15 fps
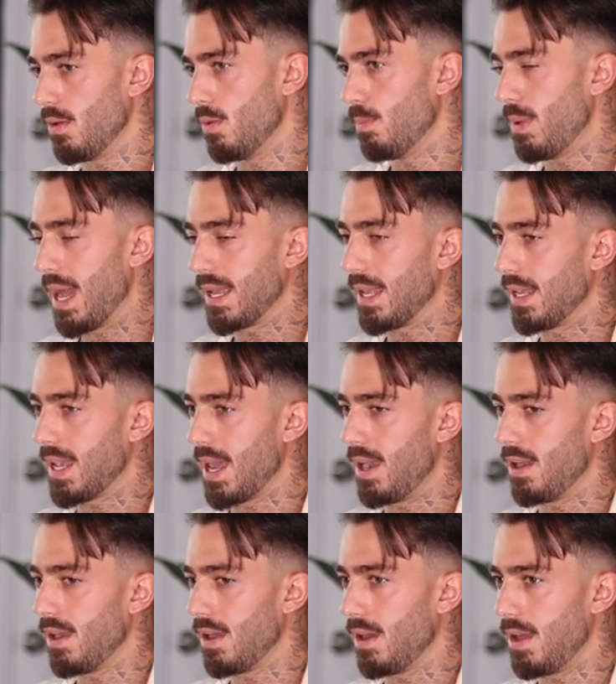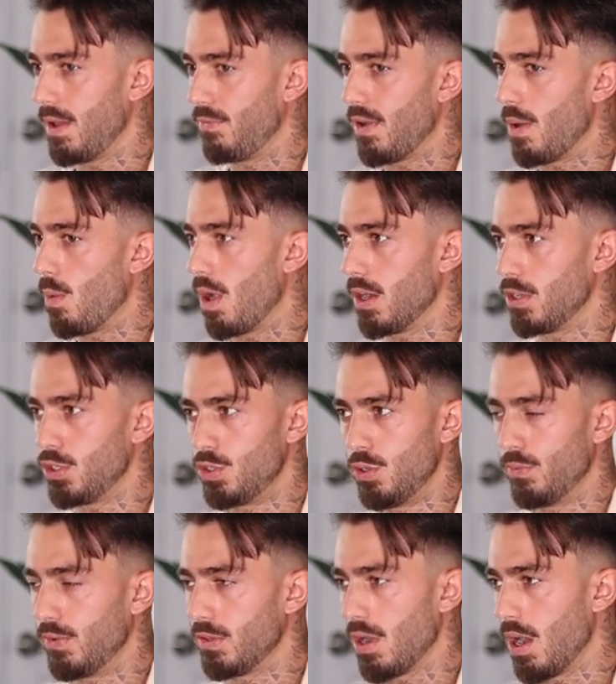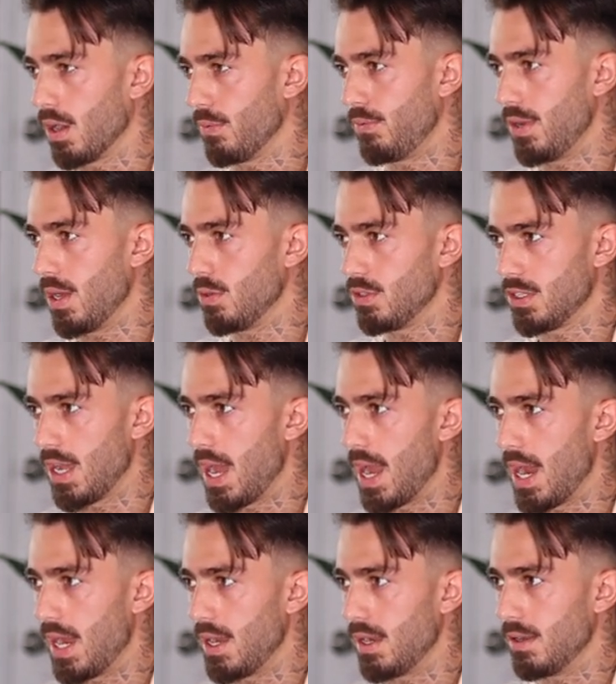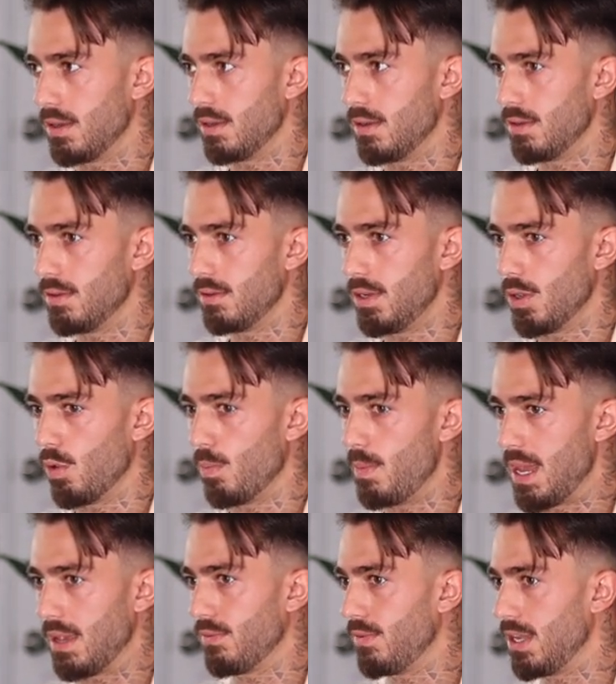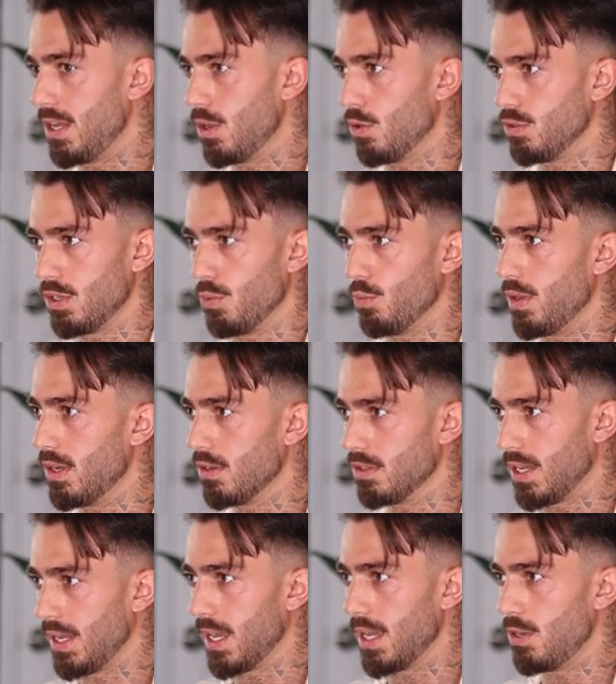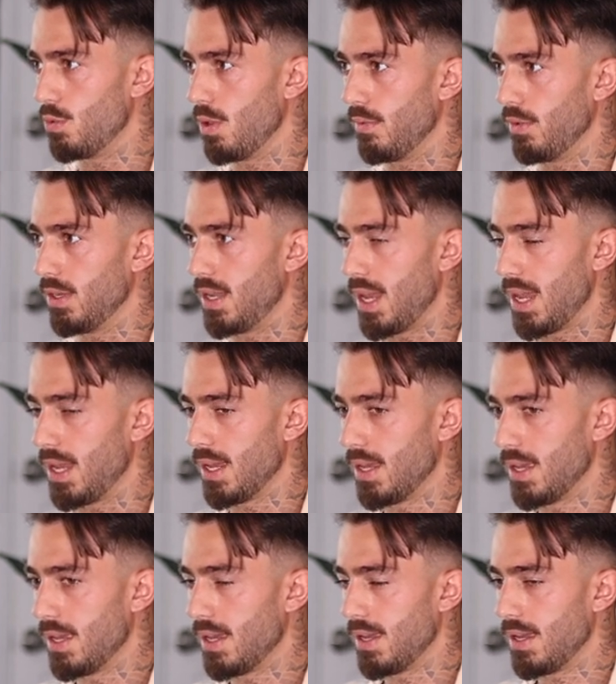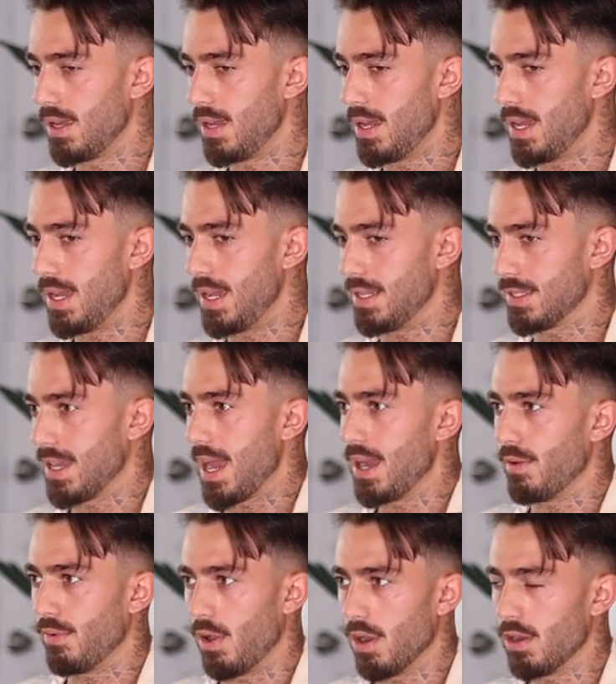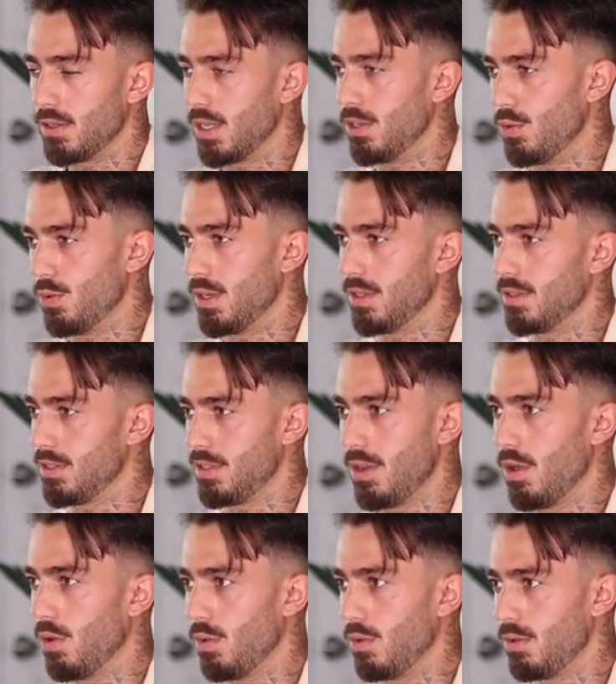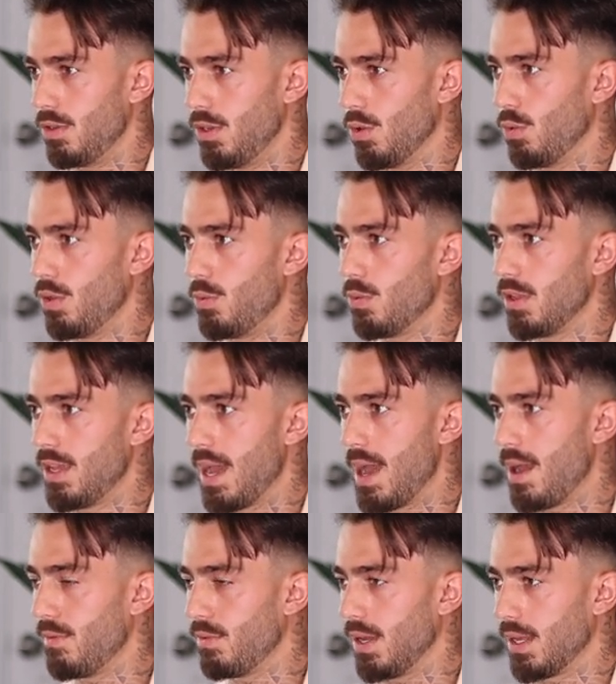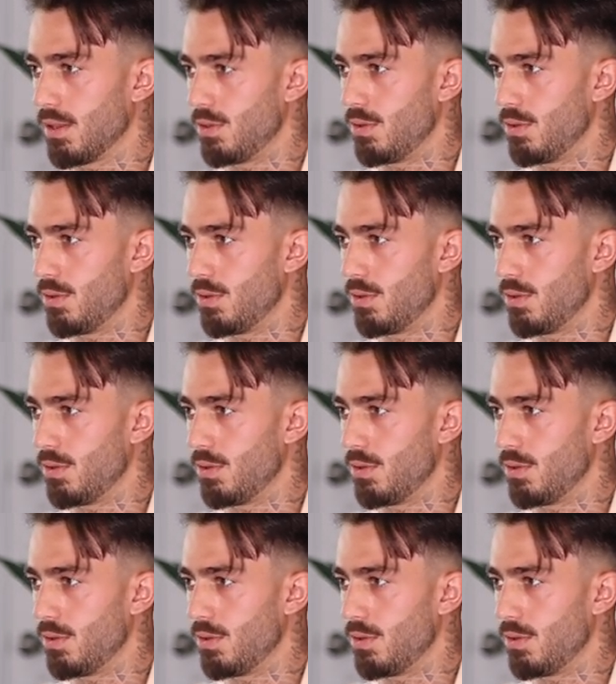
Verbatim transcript: Back in Canada, if I want to shoot photography outside and, you know, make videos and reels like I do every day, it's kind of hard to do it in the snow. You only really have like